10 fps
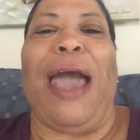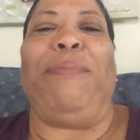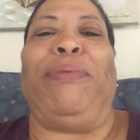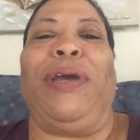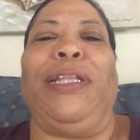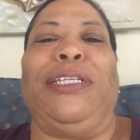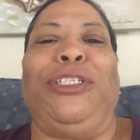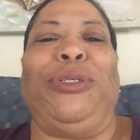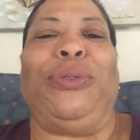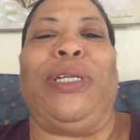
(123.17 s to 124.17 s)
I pray
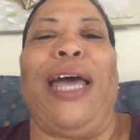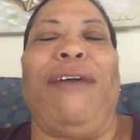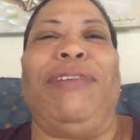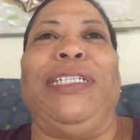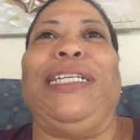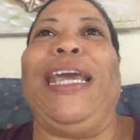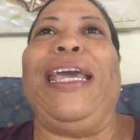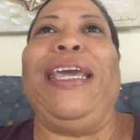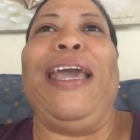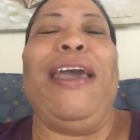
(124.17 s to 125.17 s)
that you will have a
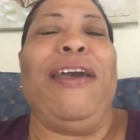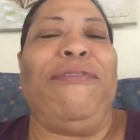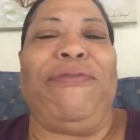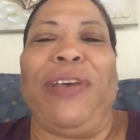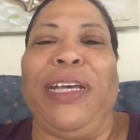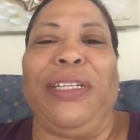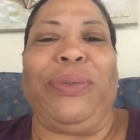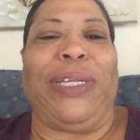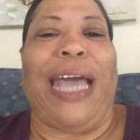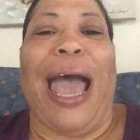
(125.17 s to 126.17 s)
day
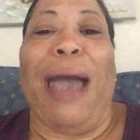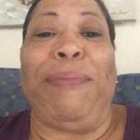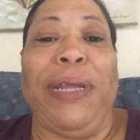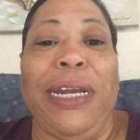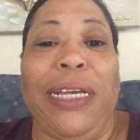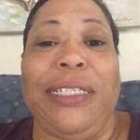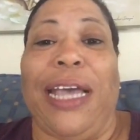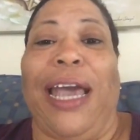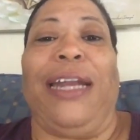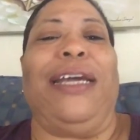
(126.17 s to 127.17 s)
filled with
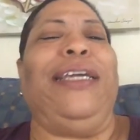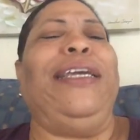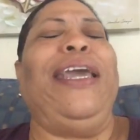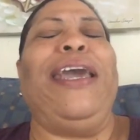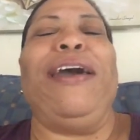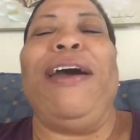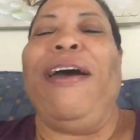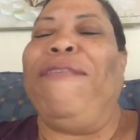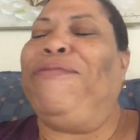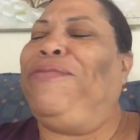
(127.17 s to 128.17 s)
happiness and a year
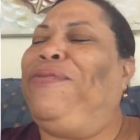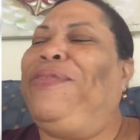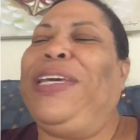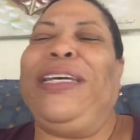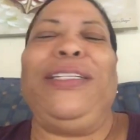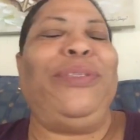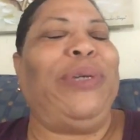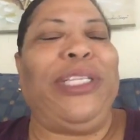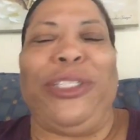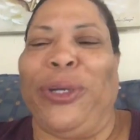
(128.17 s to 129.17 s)
filled
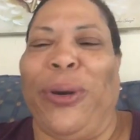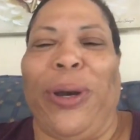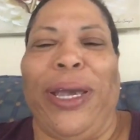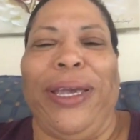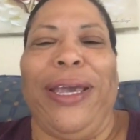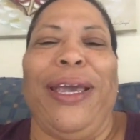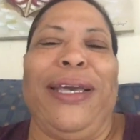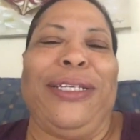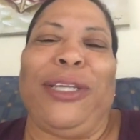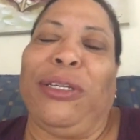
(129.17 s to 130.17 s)
with joy.
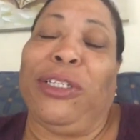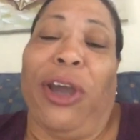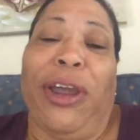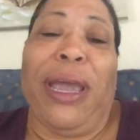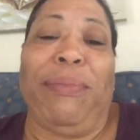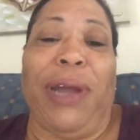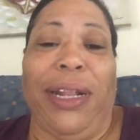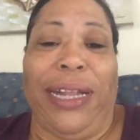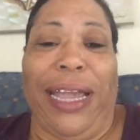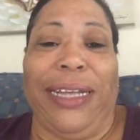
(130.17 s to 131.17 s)
So sorry I'm
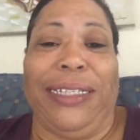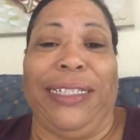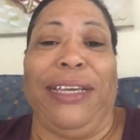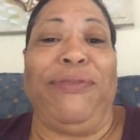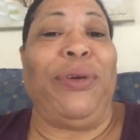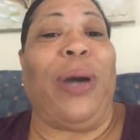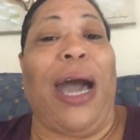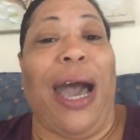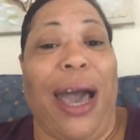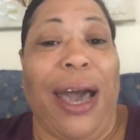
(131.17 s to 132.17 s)
not there to give you
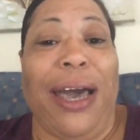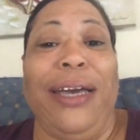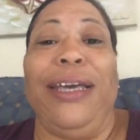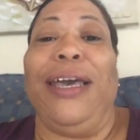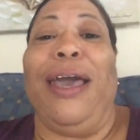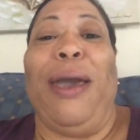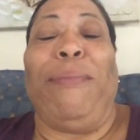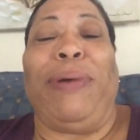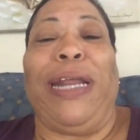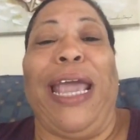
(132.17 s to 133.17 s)
a hug,
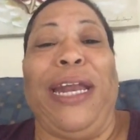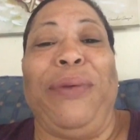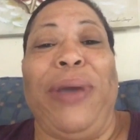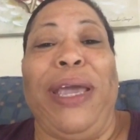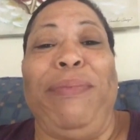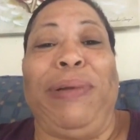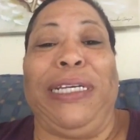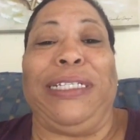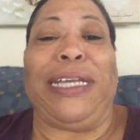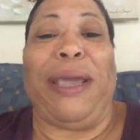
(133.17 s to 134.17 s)
but anyway,
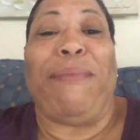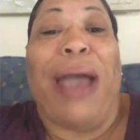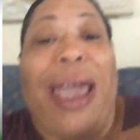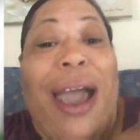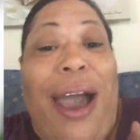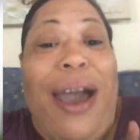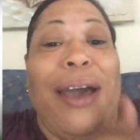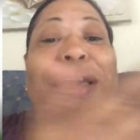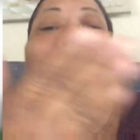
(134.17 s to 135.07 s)
please take my hug